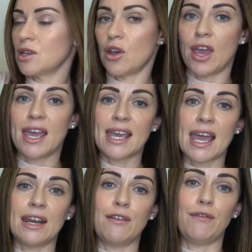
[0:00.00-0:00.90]
So
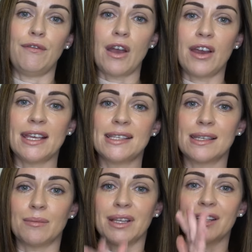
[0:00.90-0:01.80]
again, very
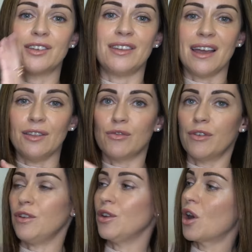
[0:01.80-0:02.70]
similar to the other
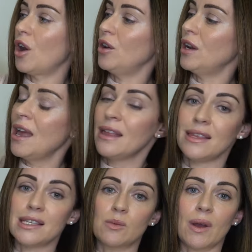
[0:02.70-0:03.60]
Review coat.
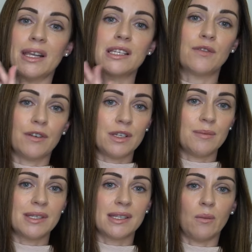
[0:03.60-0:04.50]
This one is
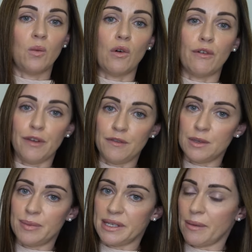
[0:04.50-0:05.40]
50% wool,
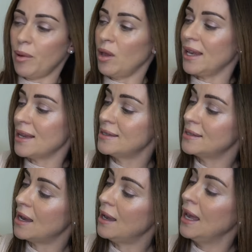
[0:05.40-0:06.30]
50%
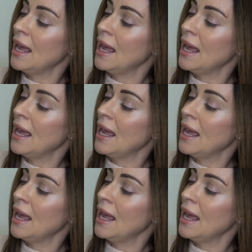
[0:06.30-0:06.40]
polyester.